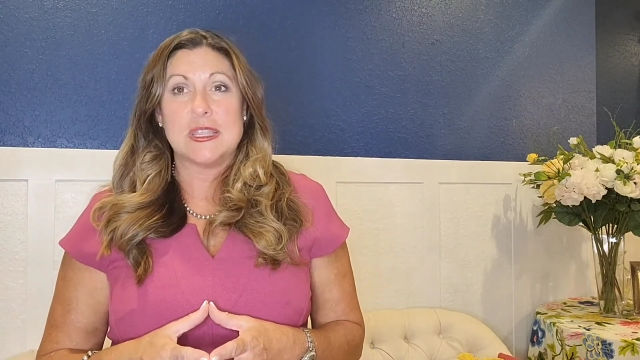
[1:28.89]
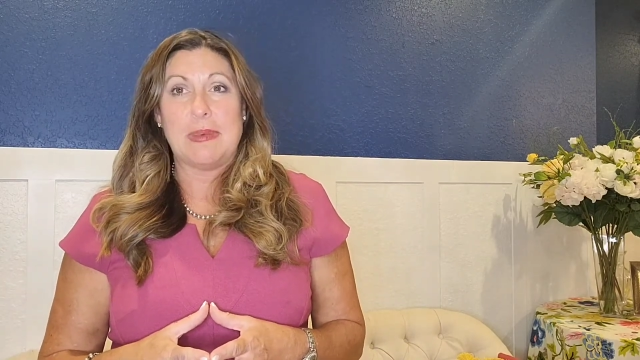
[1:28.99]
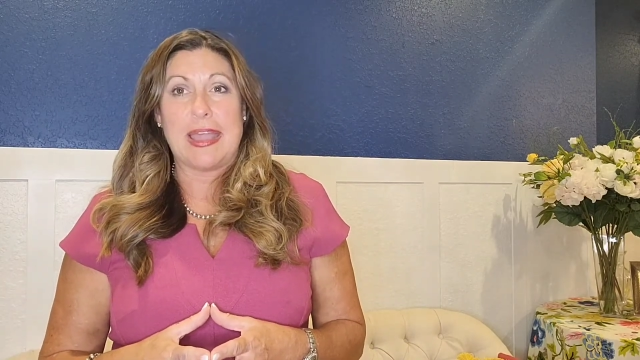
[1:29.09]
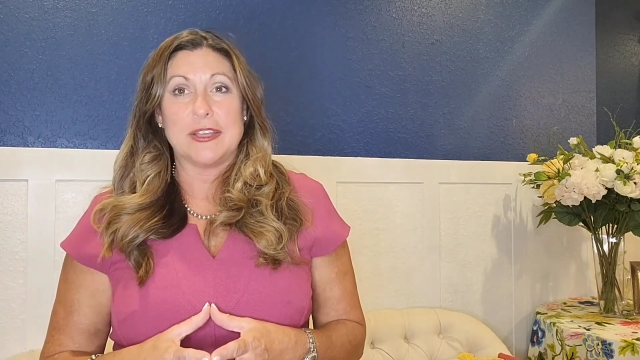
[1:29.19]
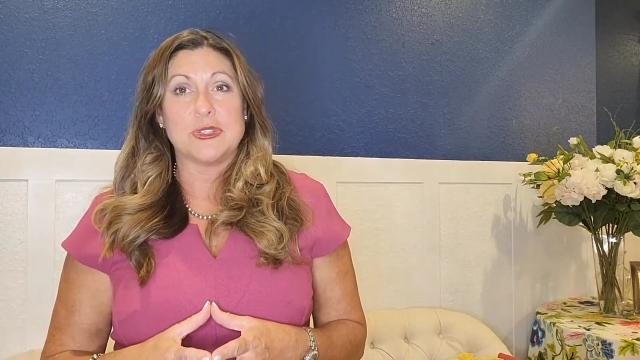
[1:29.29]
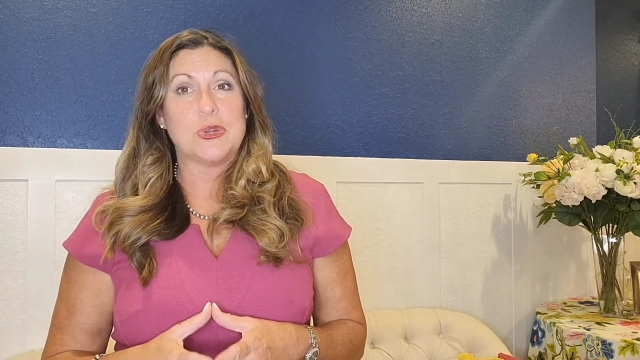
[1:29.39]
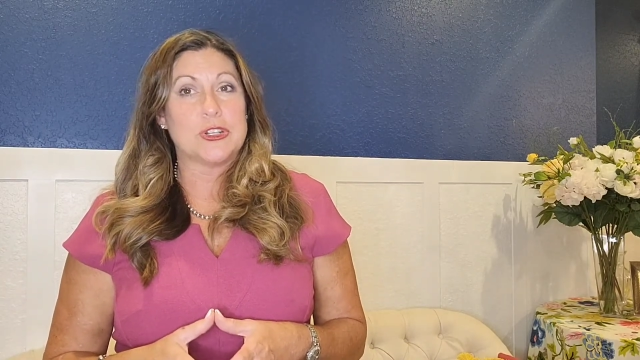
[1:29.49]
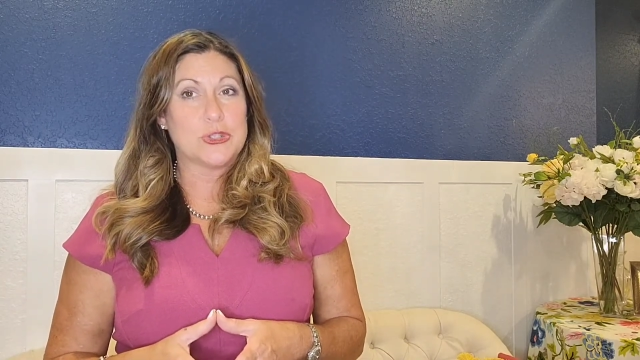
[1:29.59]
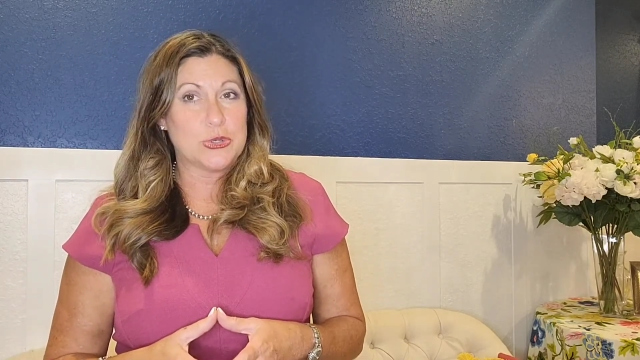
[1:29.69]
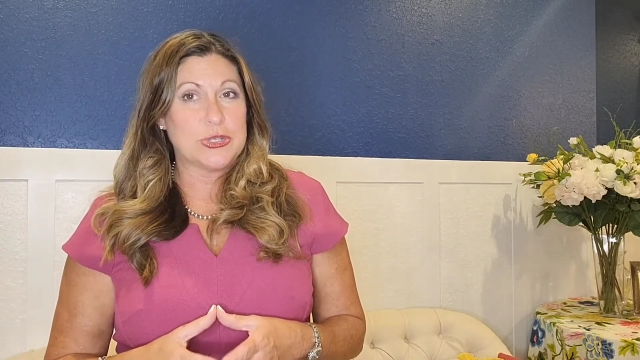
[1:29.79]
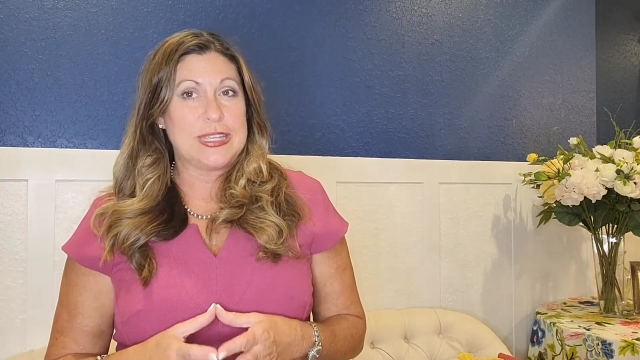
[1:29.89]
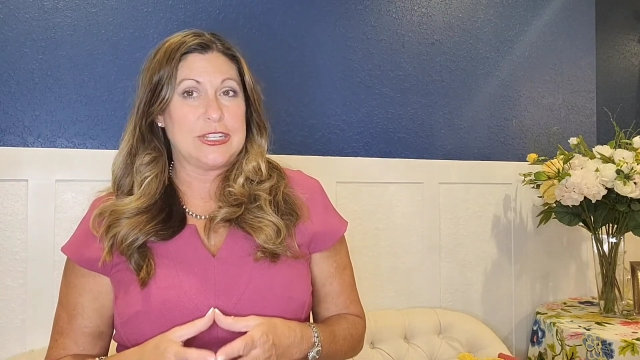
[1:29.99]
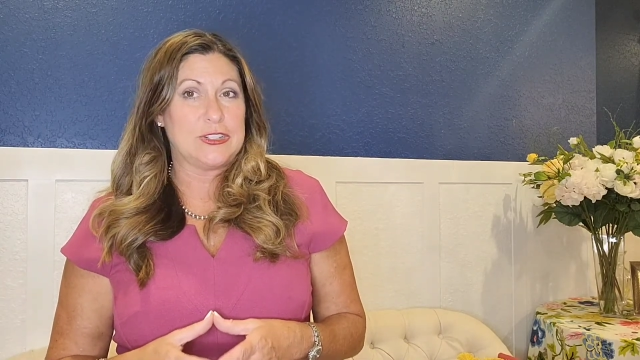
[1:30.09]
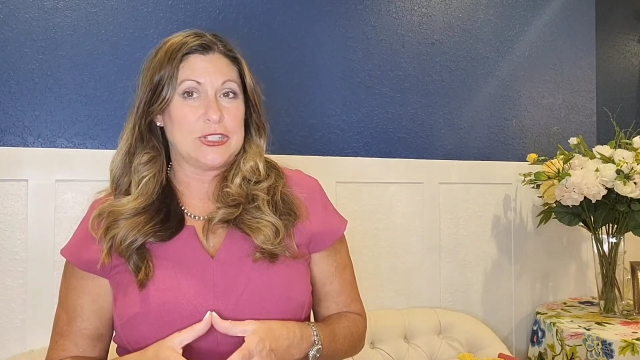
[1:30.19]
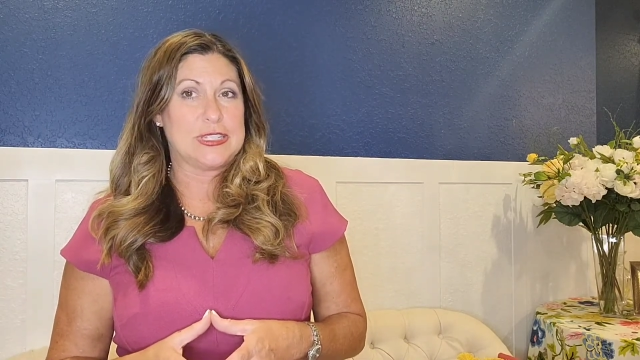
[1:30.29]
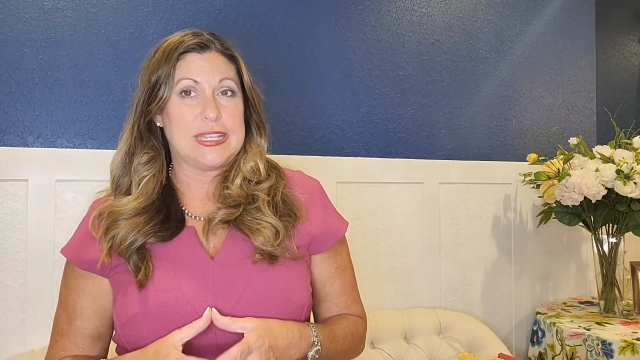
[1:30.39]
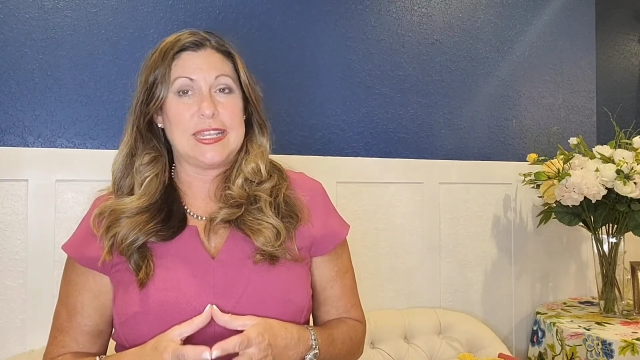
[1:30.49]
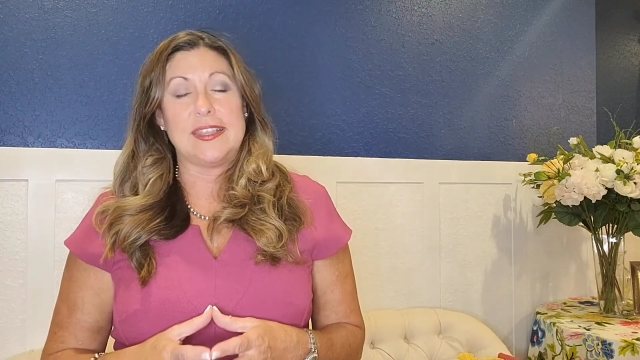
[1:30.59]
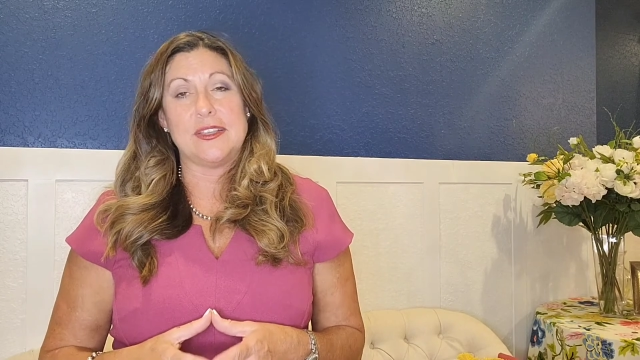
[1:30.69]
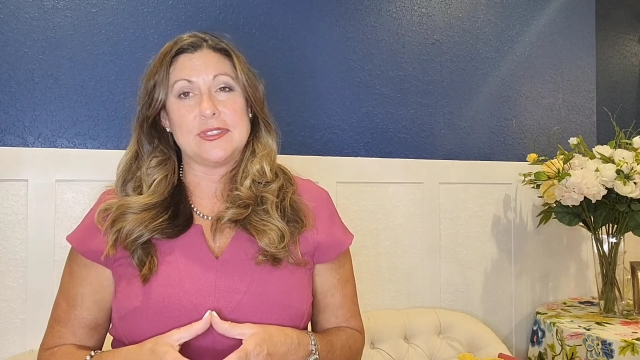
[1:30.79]
to the buyers who are truly
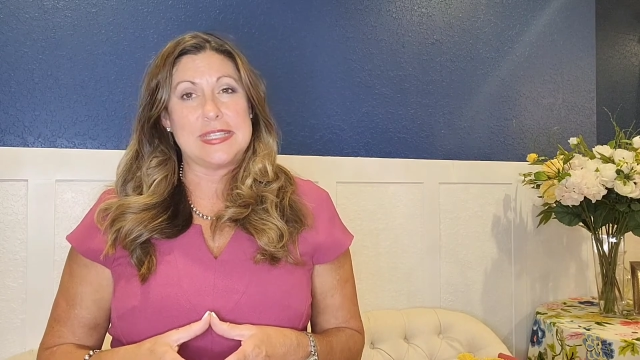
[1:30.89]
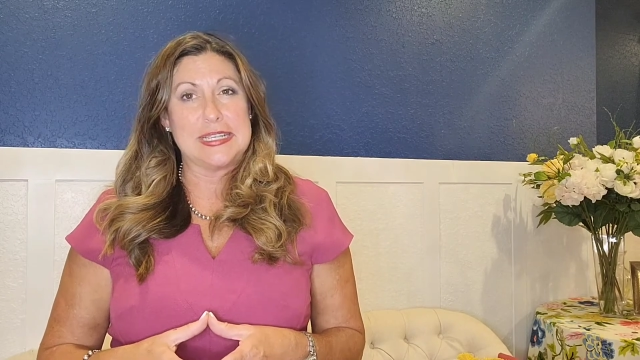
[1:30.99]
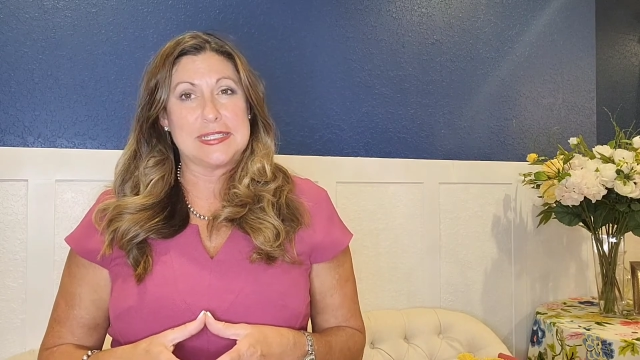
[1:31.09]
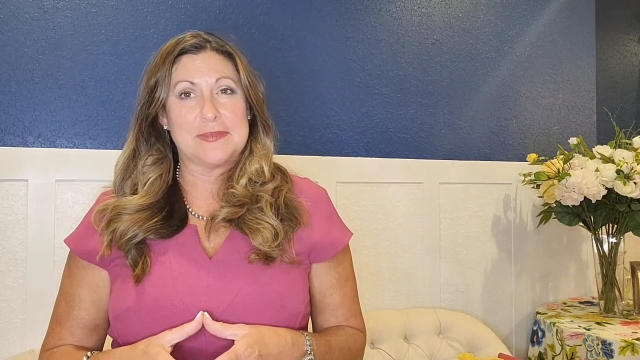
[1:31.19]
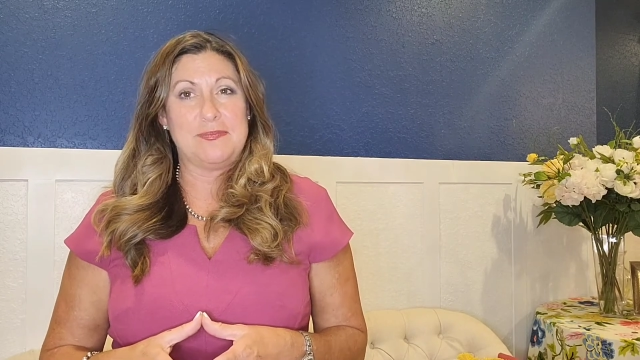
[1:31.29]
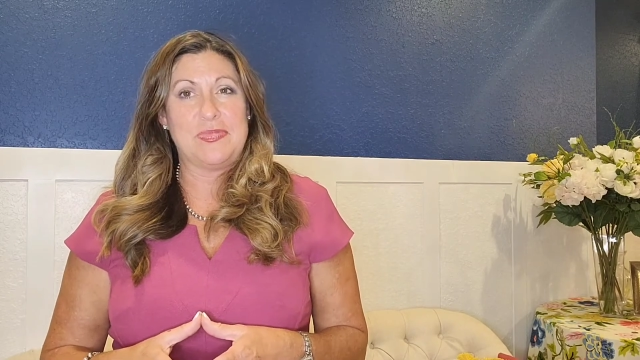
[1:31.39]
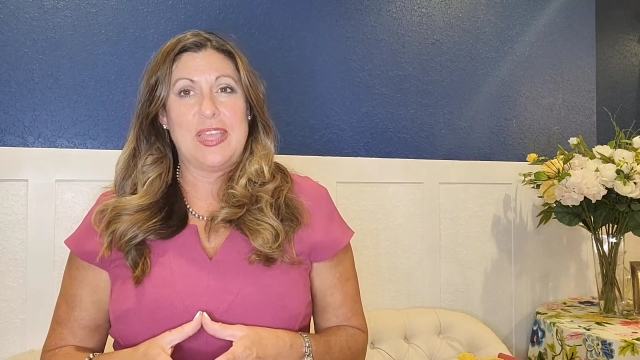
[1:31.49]
interested in those things.